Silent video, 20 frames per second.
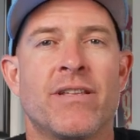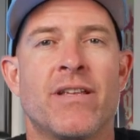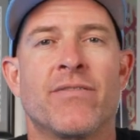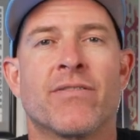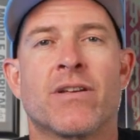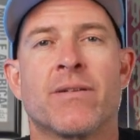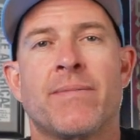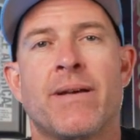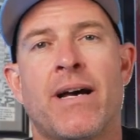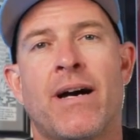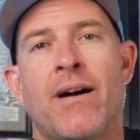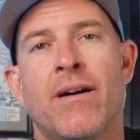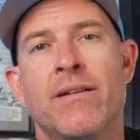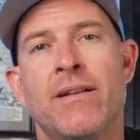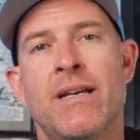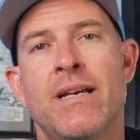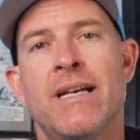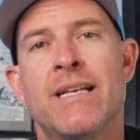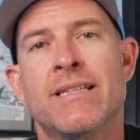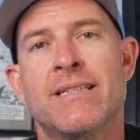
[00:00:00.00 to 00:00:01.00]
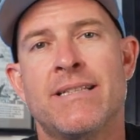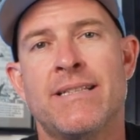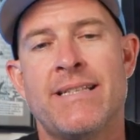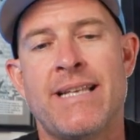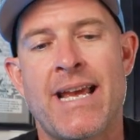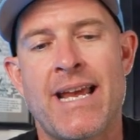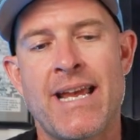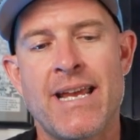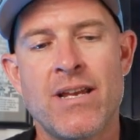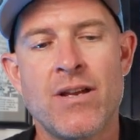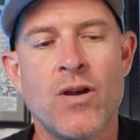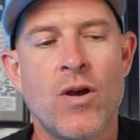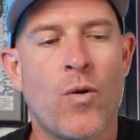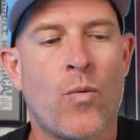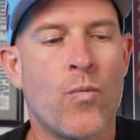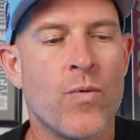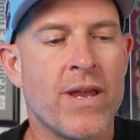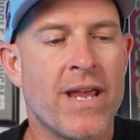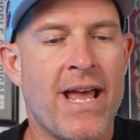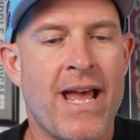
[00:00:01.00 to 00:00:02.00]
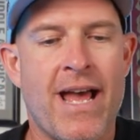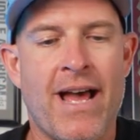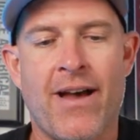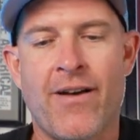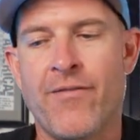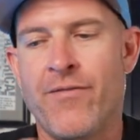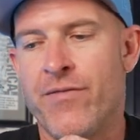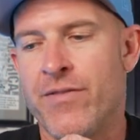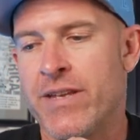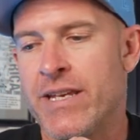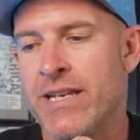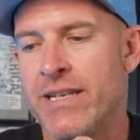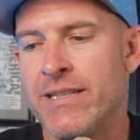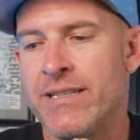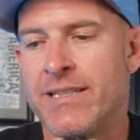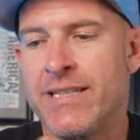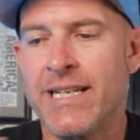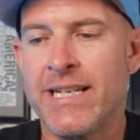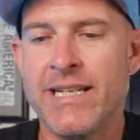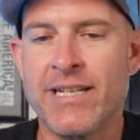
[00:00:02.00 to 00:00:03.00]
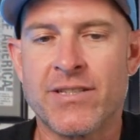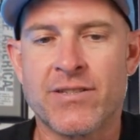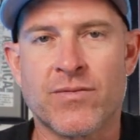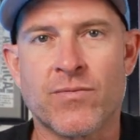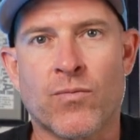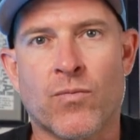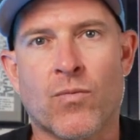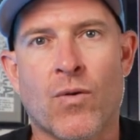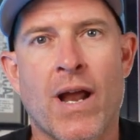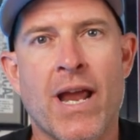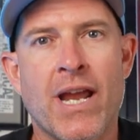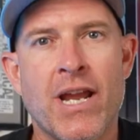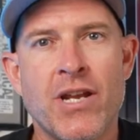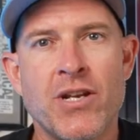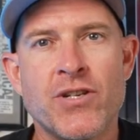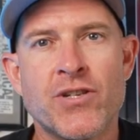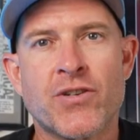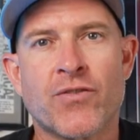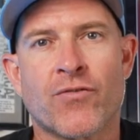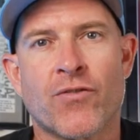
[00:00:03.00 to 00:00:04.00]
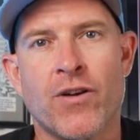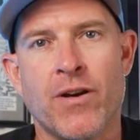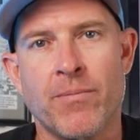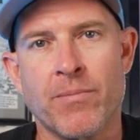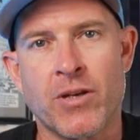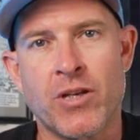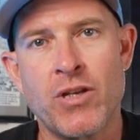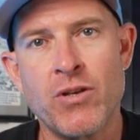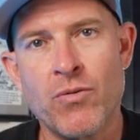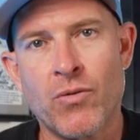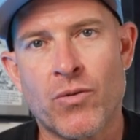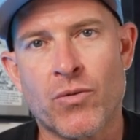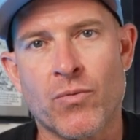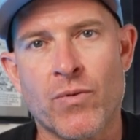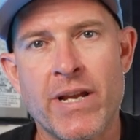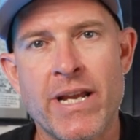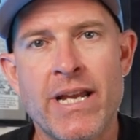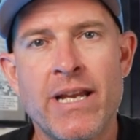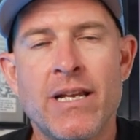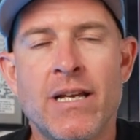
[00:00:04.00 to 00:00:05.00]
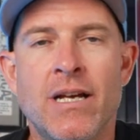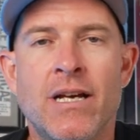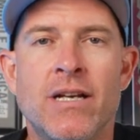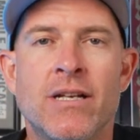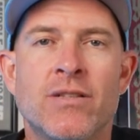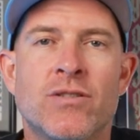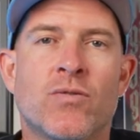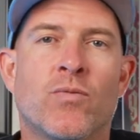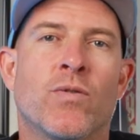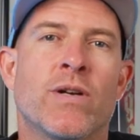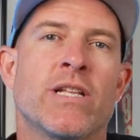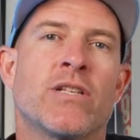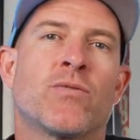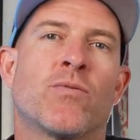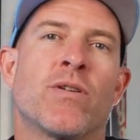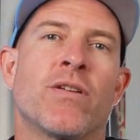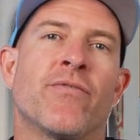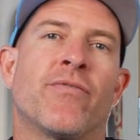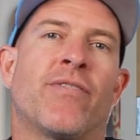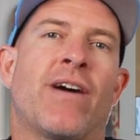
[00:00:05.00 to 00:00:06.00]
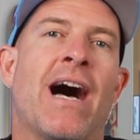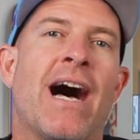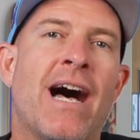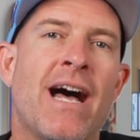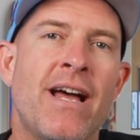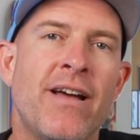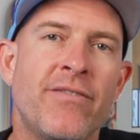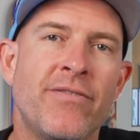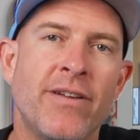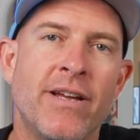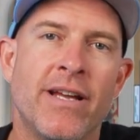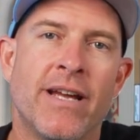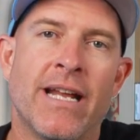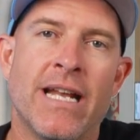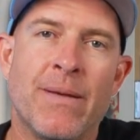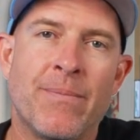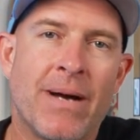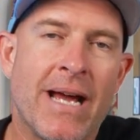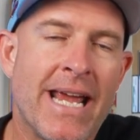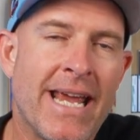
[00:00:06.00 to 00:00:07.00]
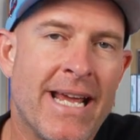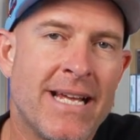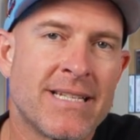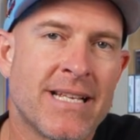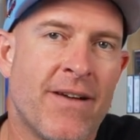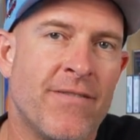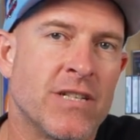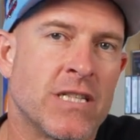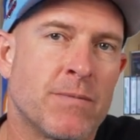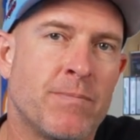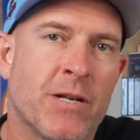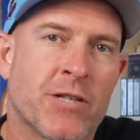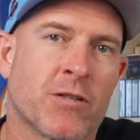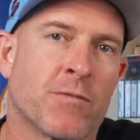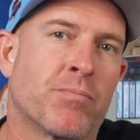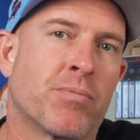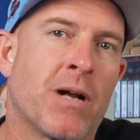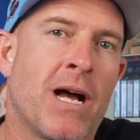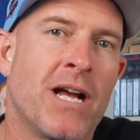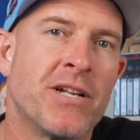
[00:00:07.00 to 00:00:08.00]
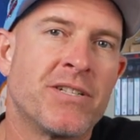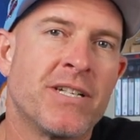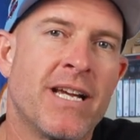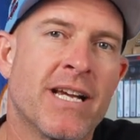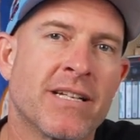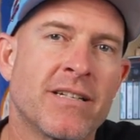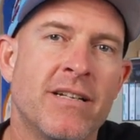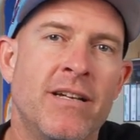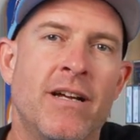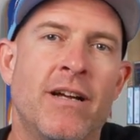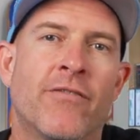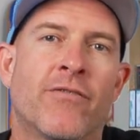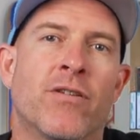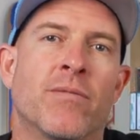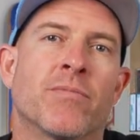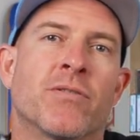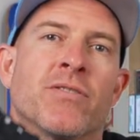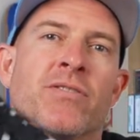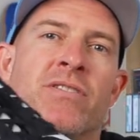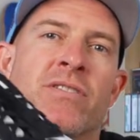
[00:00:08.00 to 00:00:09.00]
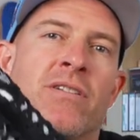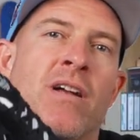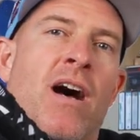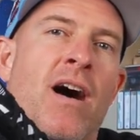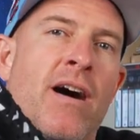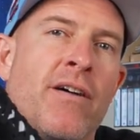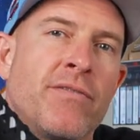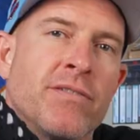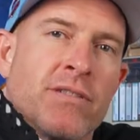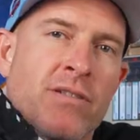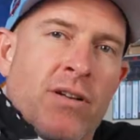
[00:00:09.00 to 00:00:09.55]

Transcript: they've come out. Today we have the Adidas range from Q3 2025, and in my hands I have a special project from Gustav